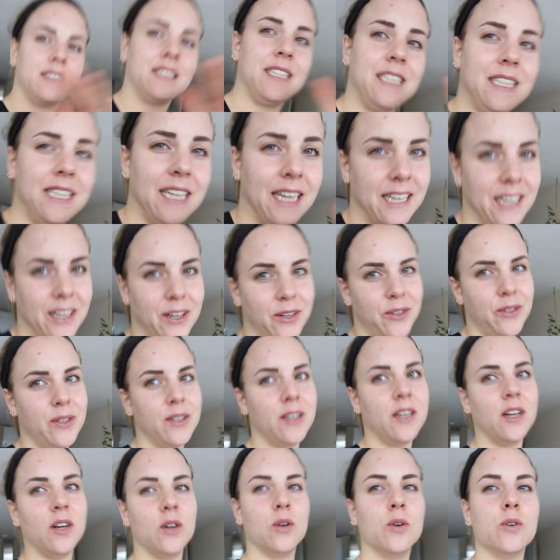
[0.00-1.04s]
Yeah, no.
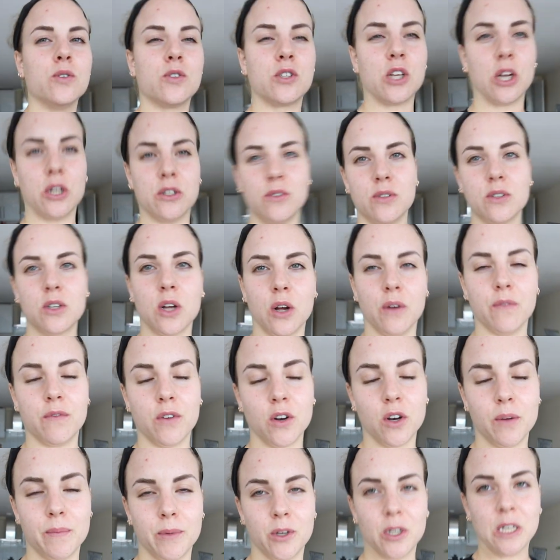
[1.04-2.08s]
Also, go and
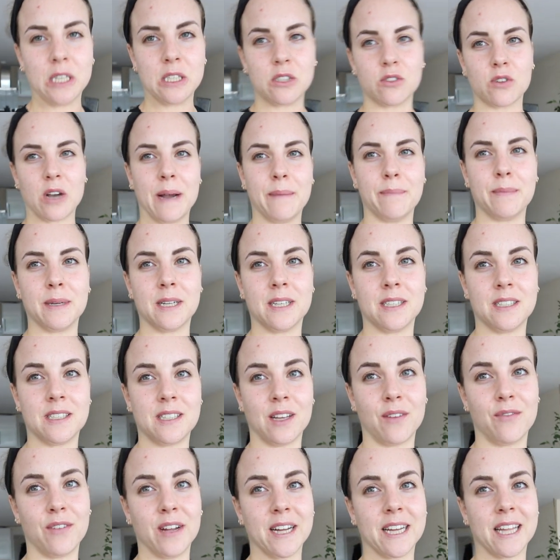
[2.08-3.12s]
follow me on Instagram because
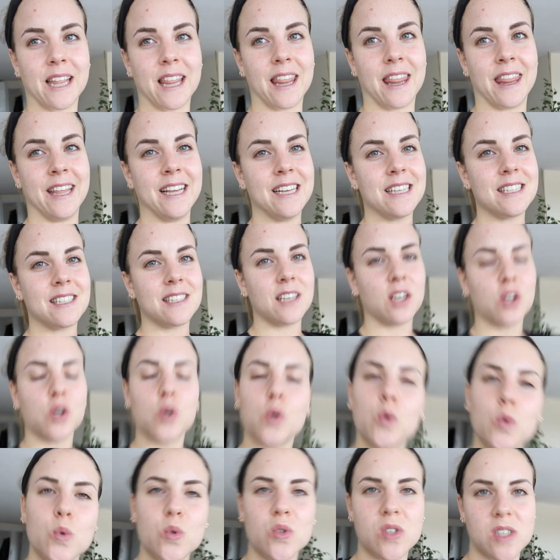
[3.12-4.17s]
stuff like this
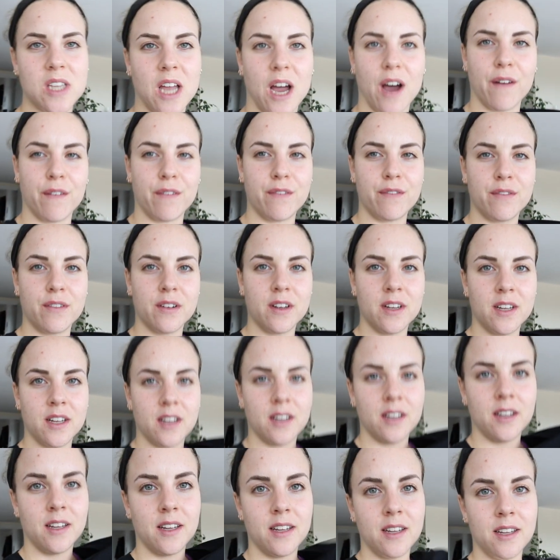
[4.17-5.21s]
cool stuff
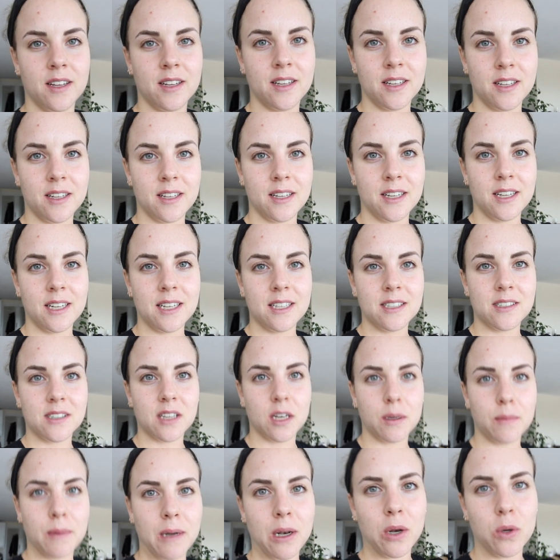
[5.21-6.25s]
is
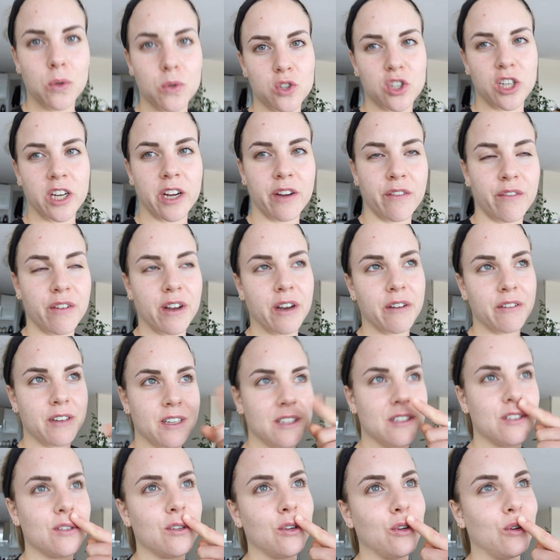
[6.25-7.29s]
gonna be launching very
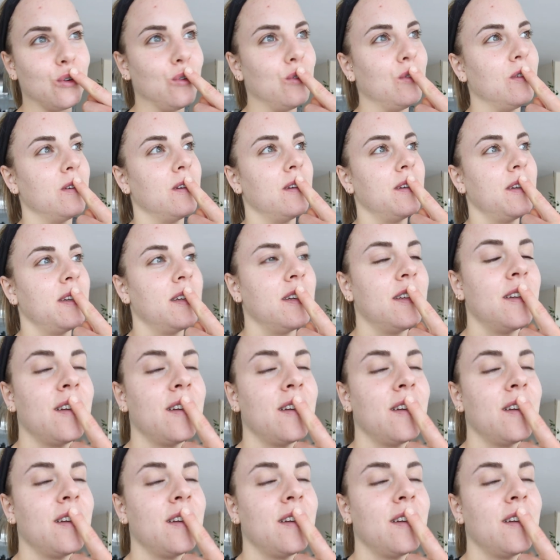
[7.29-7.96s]
soon.